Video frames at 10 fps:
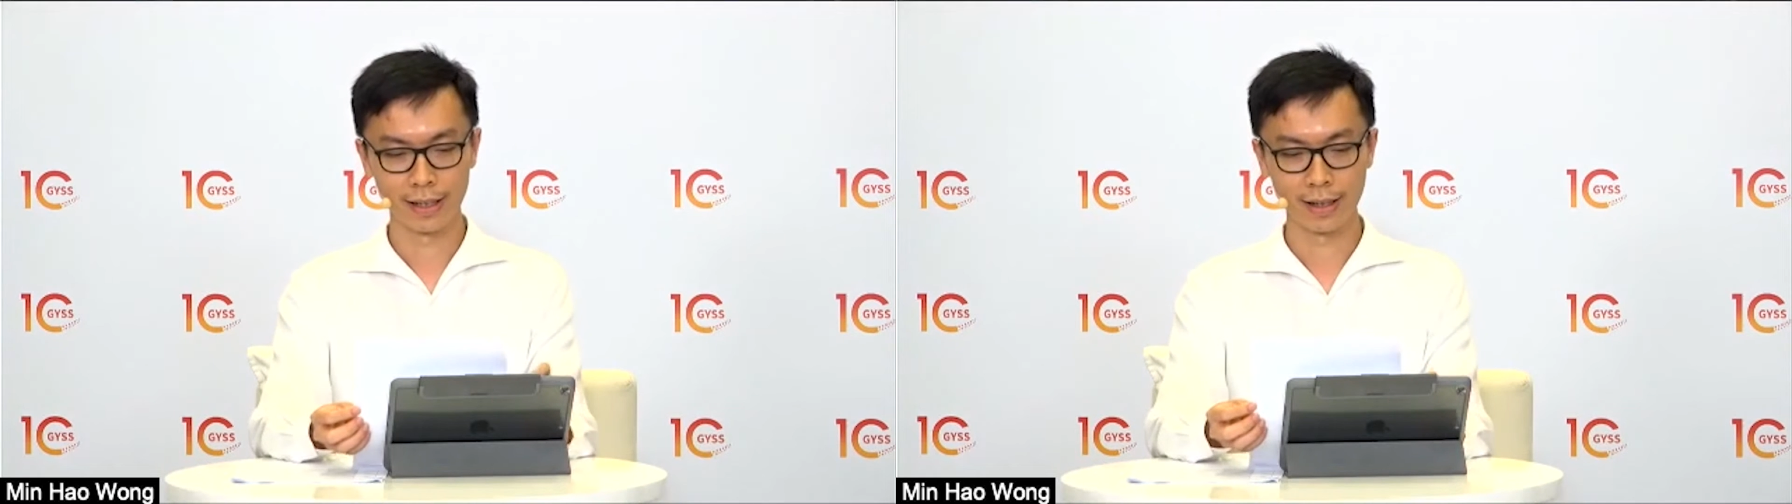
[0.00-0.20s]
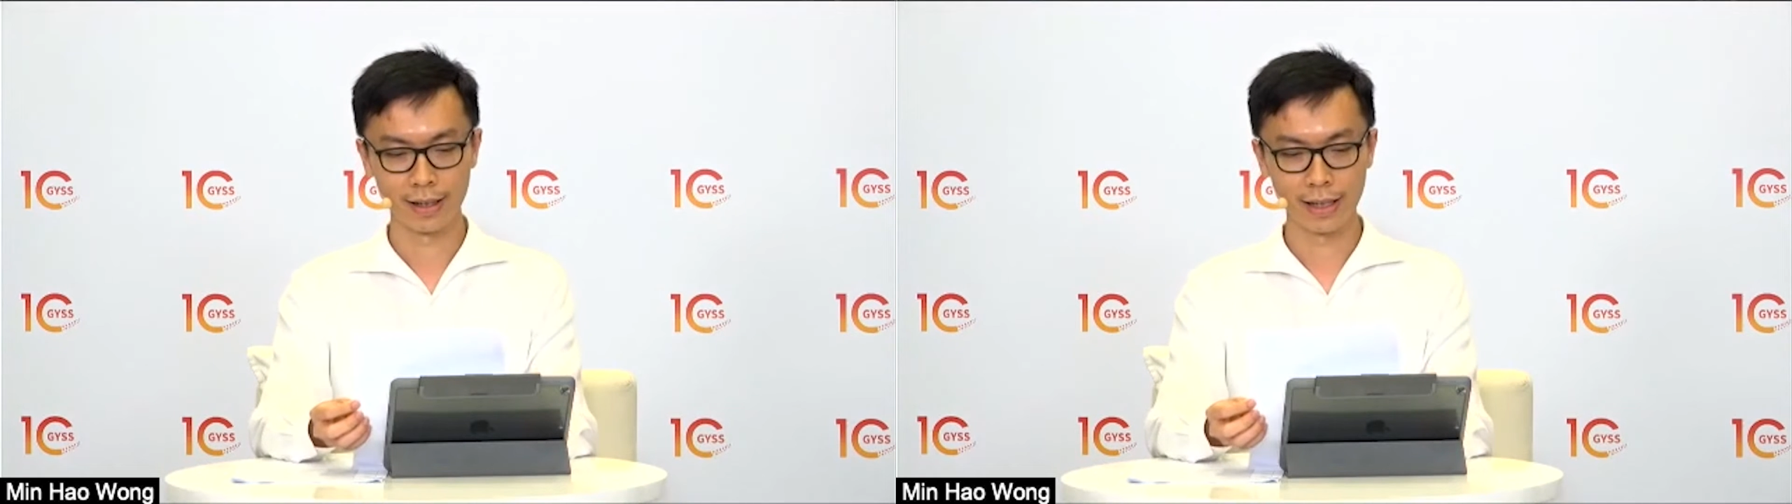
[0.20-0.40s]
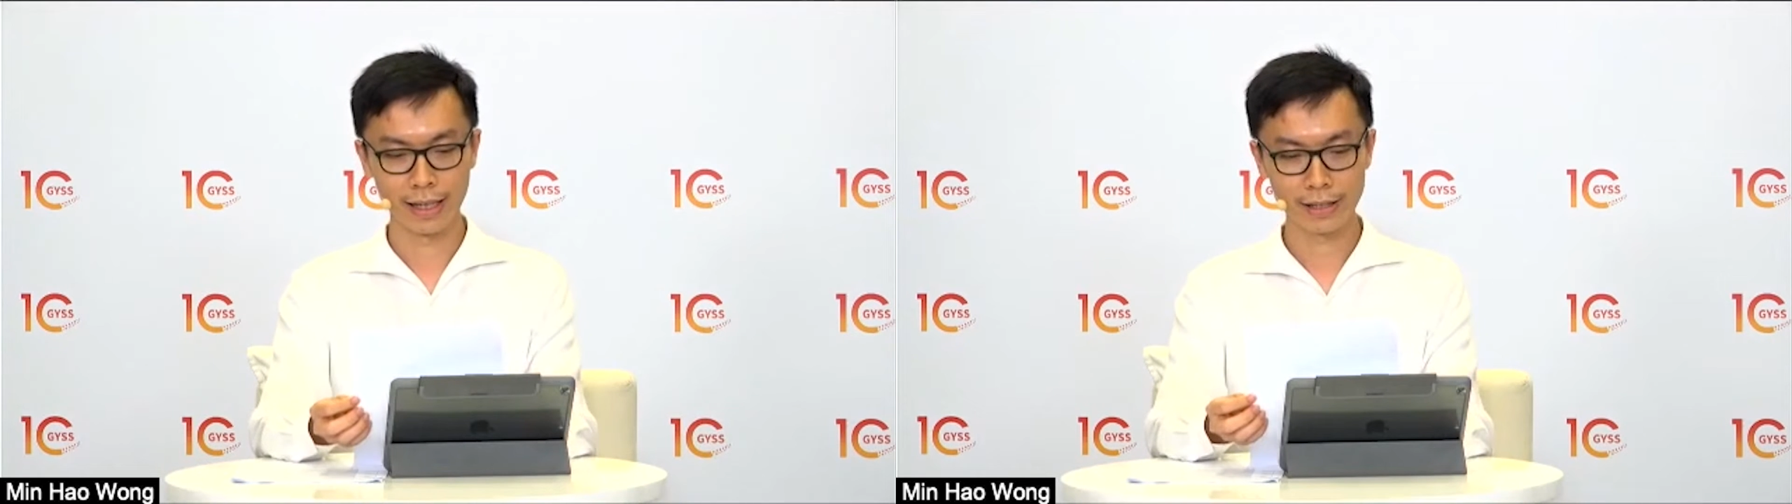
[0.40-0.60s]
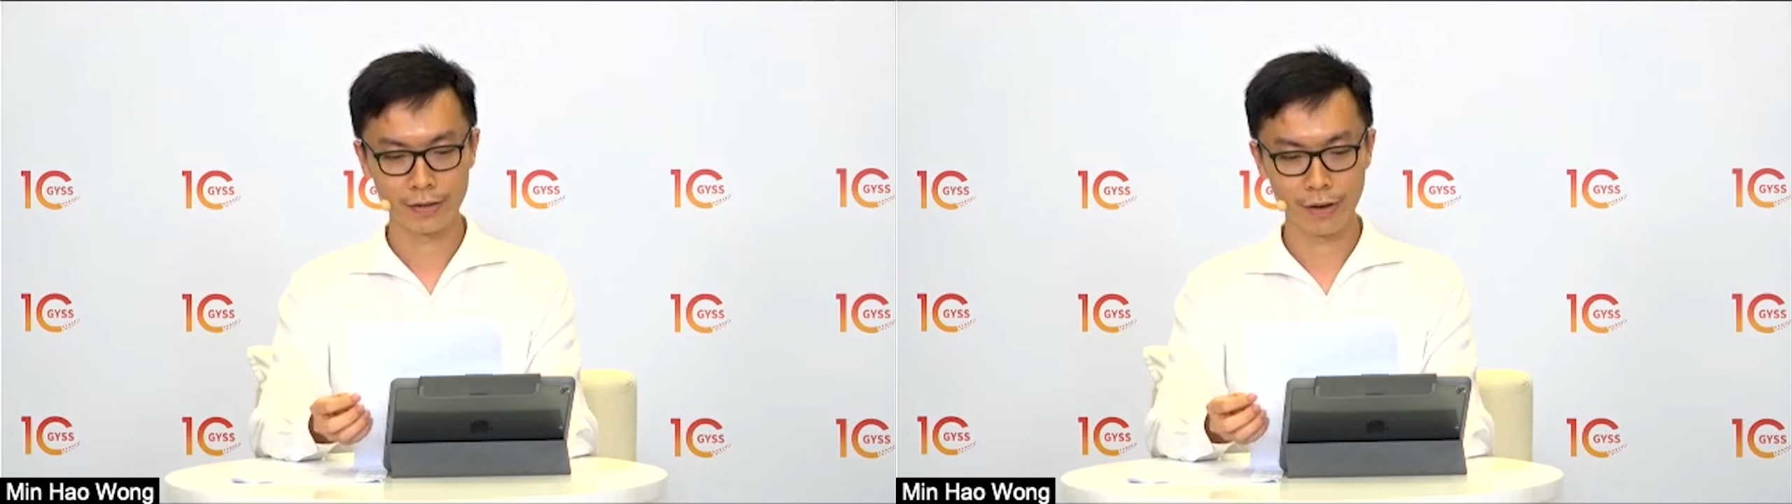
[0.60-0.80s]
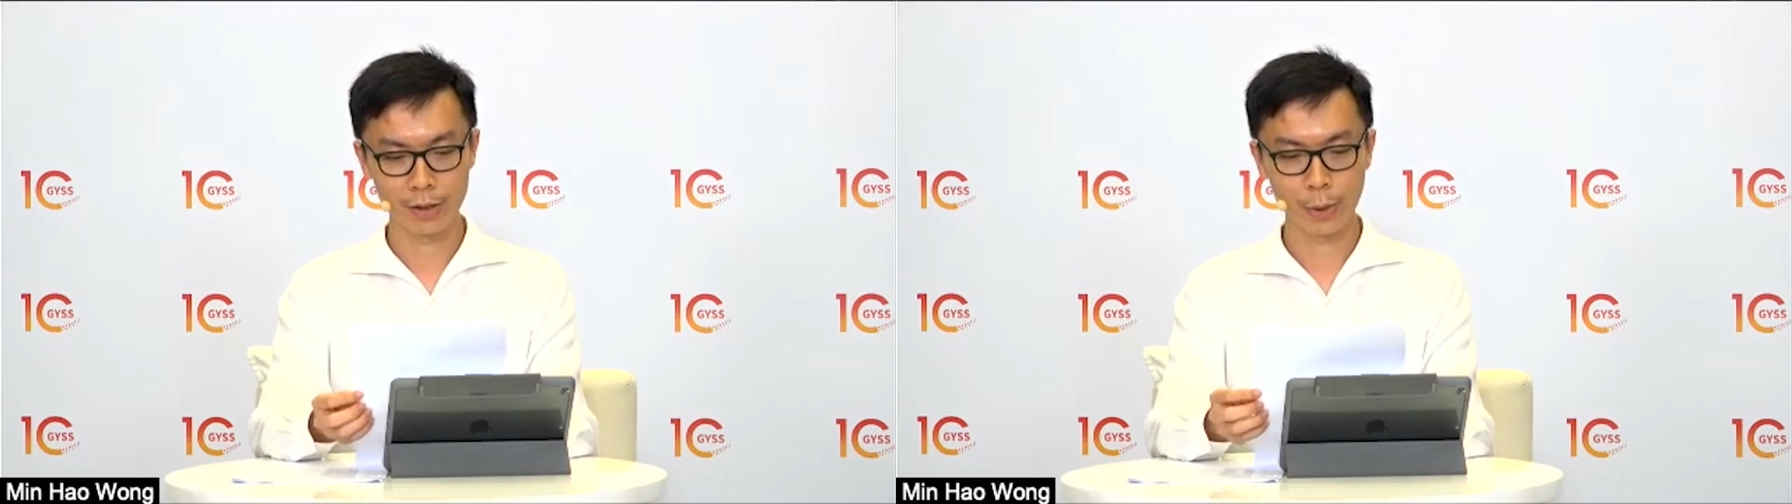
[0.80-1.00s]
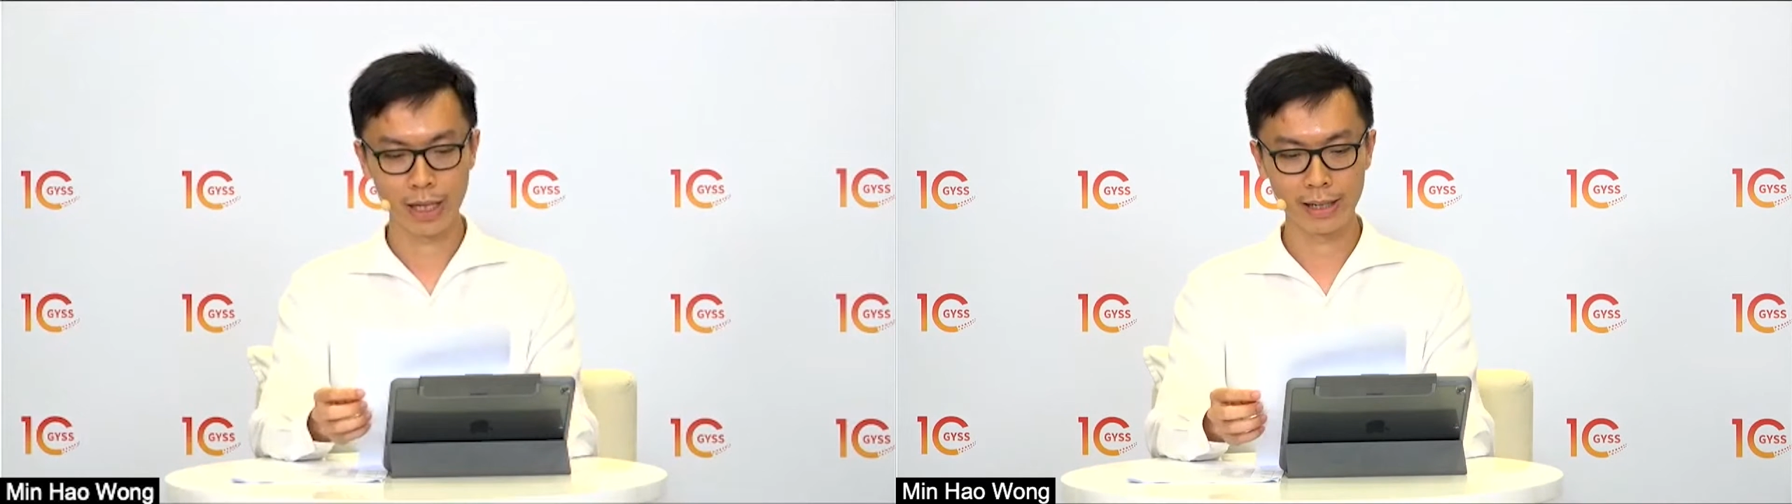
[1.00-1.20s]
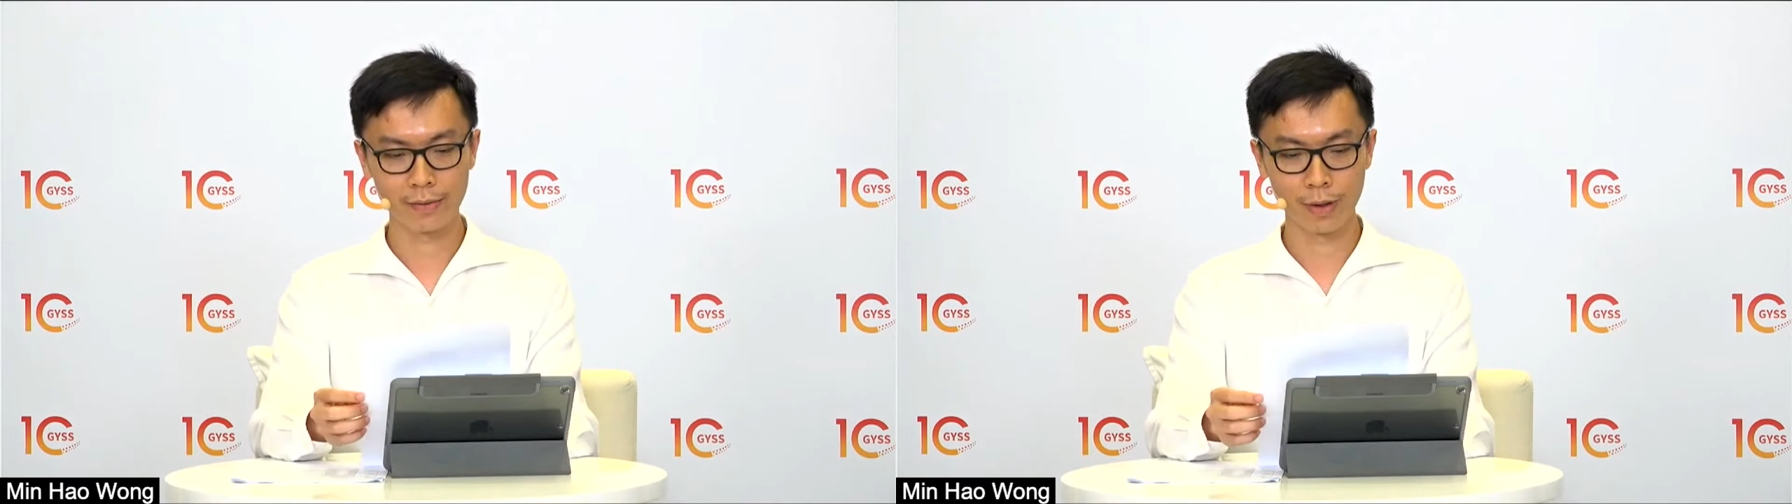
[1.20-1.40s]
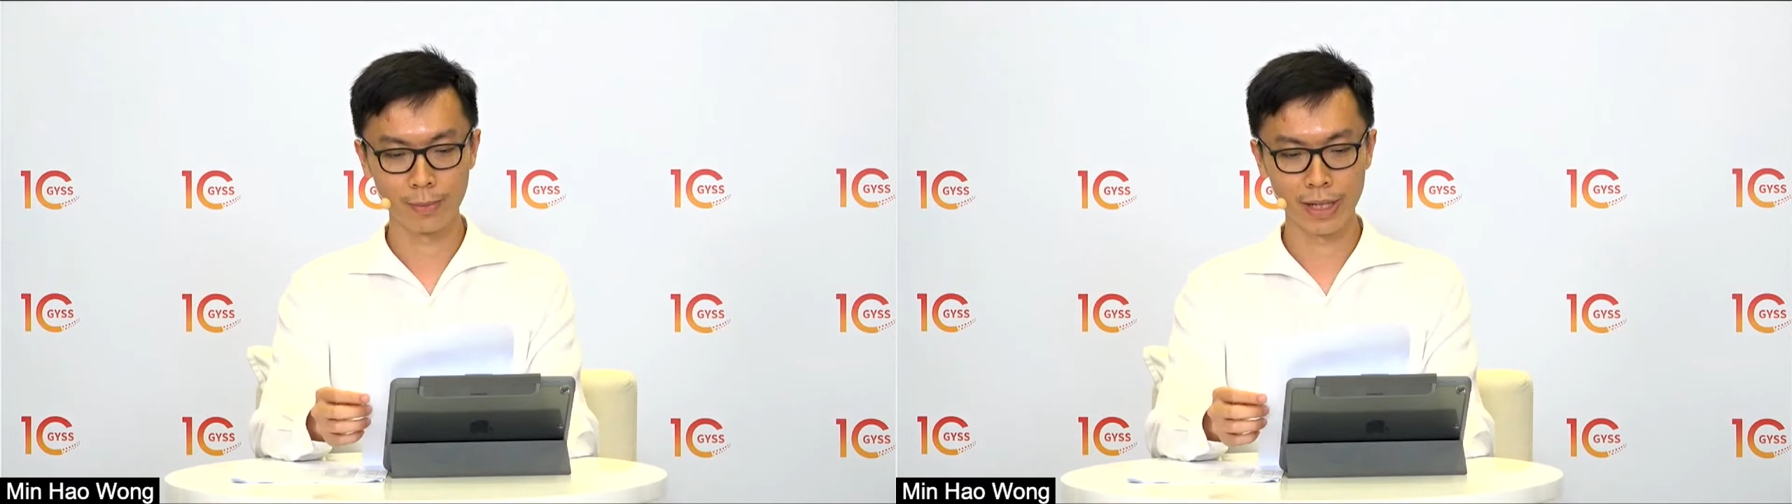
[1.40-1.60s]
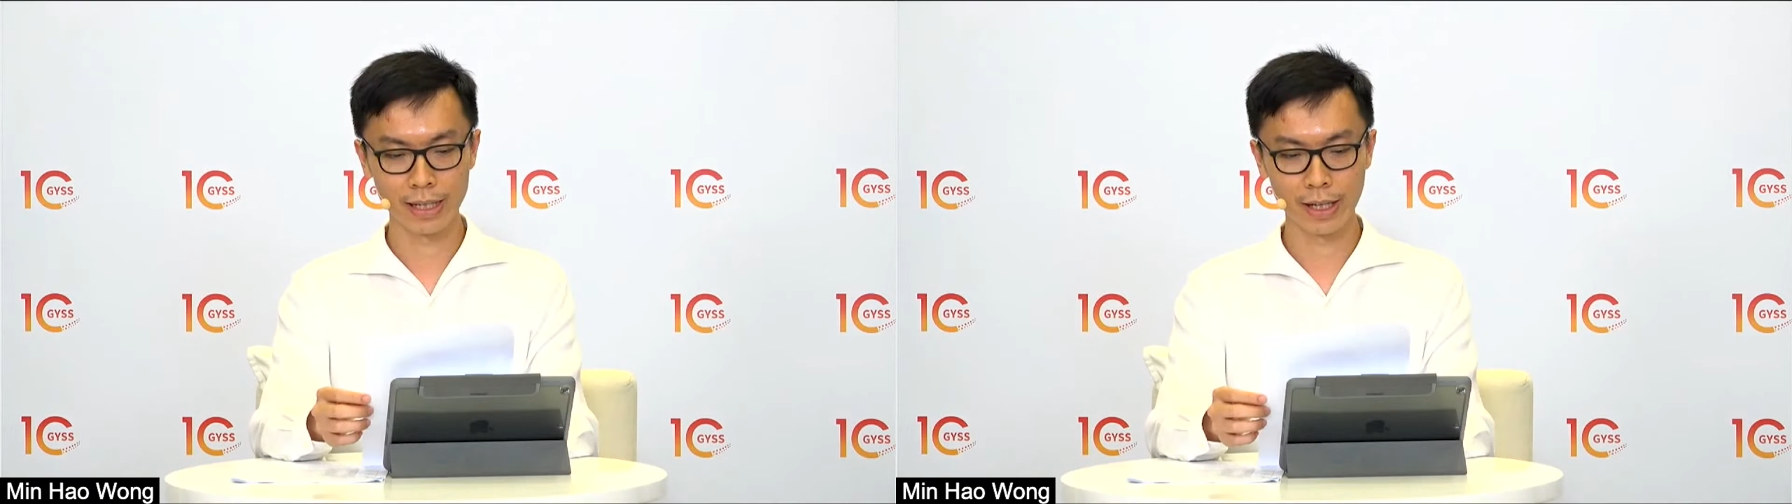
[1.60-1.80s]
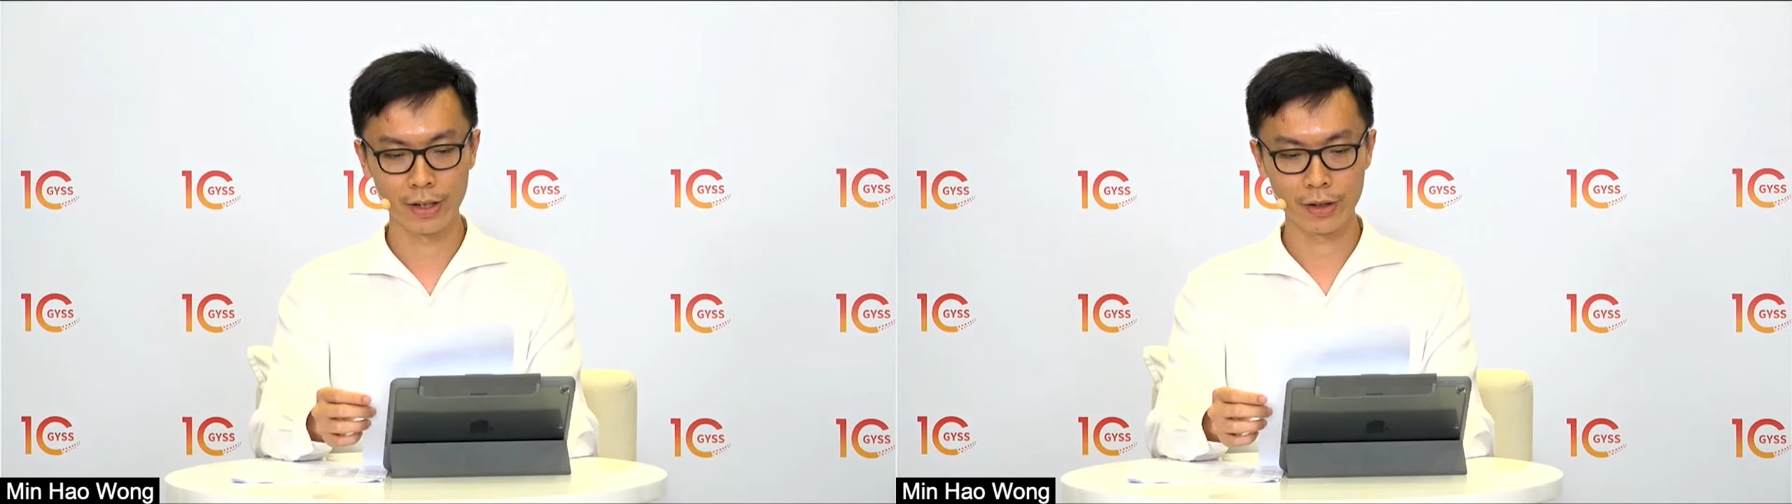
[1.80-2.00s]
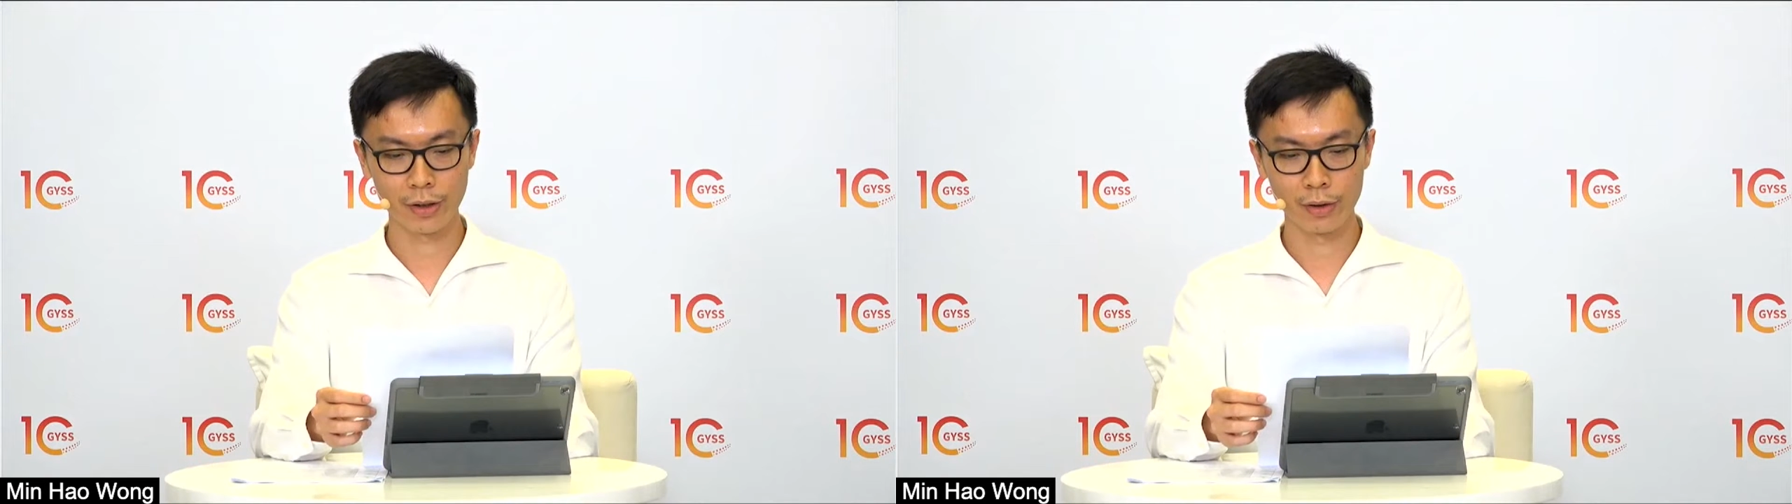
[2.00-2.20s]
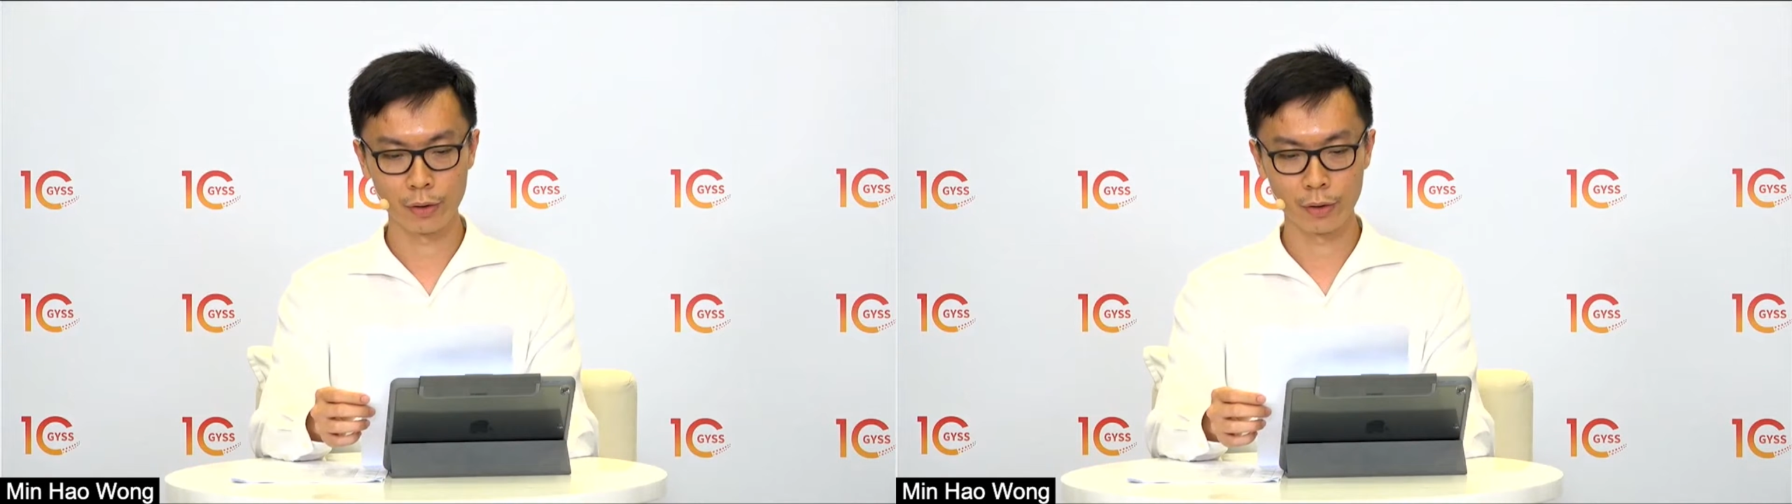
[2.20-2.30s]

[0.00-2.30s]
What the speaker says: Ines graduated from ETH